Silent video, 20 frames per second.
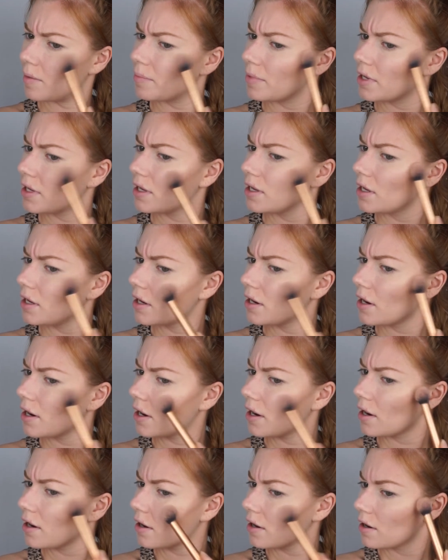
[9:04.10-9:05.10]
up
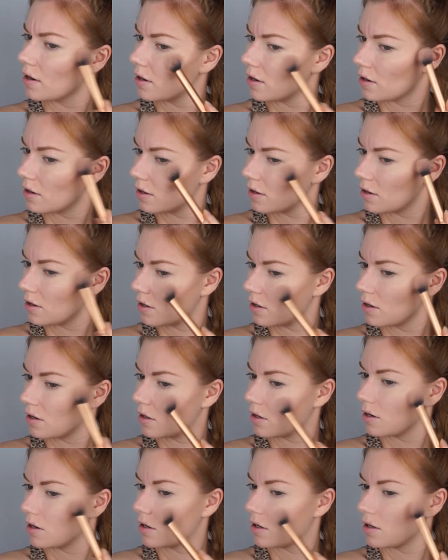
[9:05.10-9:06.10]
here,
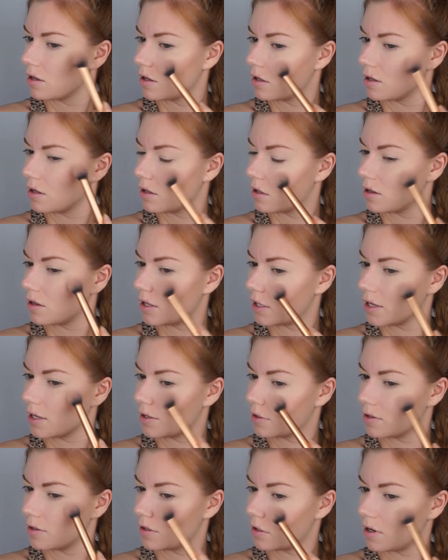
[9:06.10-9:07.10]

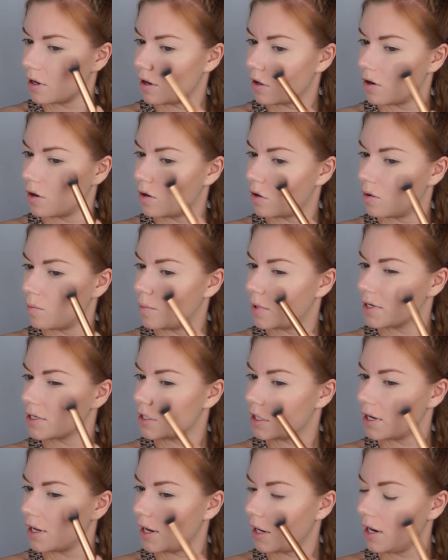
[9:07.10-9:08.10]
like so, but
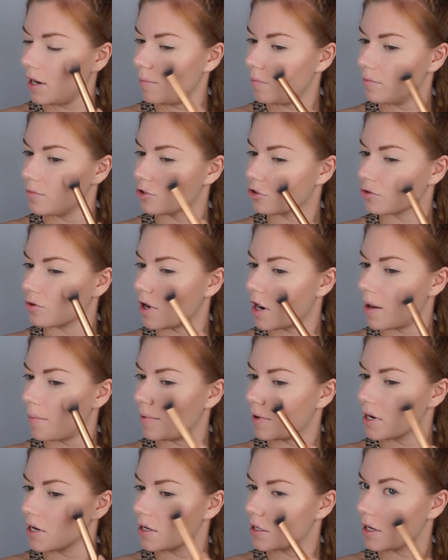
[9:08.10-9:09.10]
today I'm
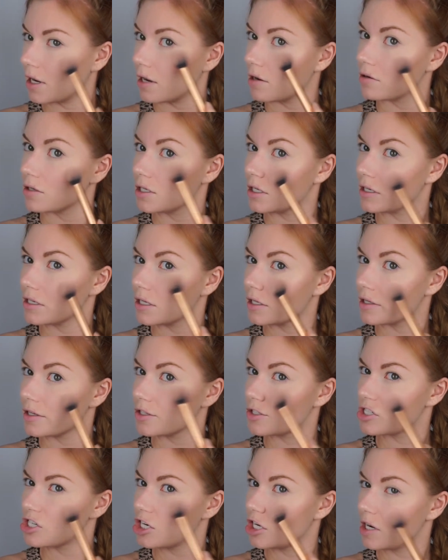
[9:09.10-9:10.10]
dropping it down into
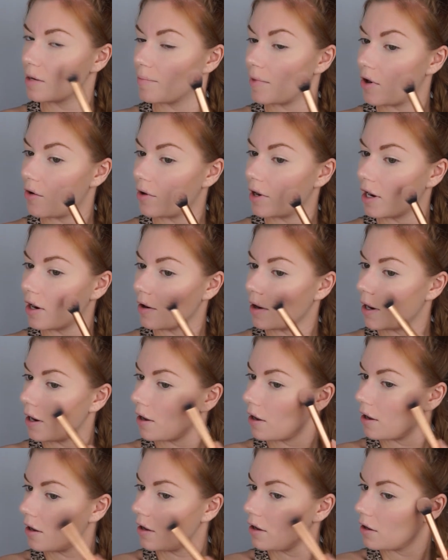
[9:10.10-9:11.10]
this cheekbone
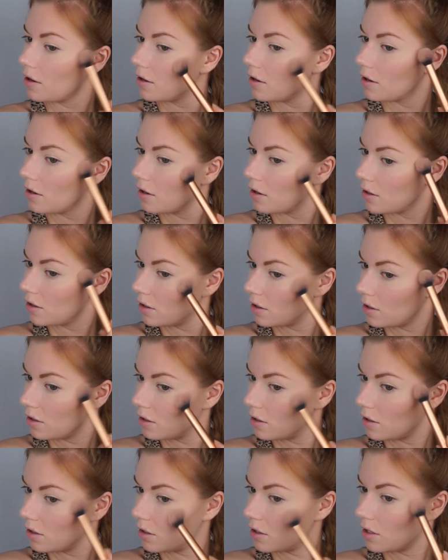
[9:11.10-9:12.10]
area,
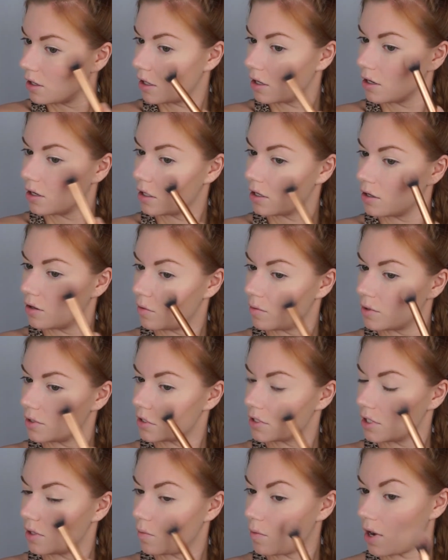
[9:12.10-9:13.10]
and you will
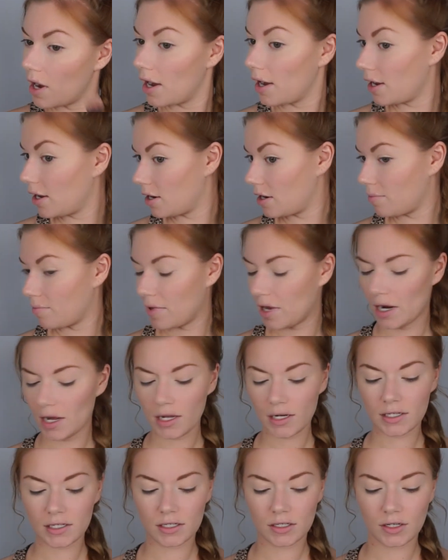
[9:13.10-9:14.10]
see why in a
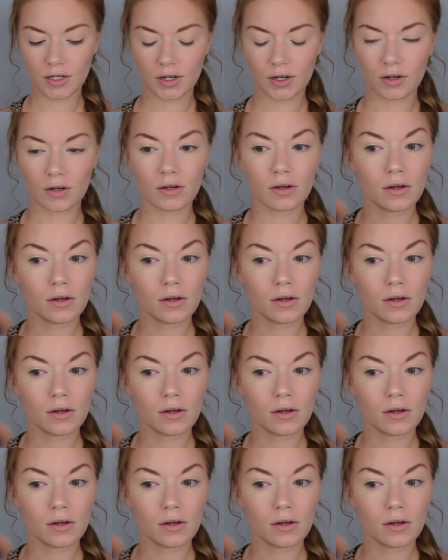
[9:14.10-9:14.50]
minute.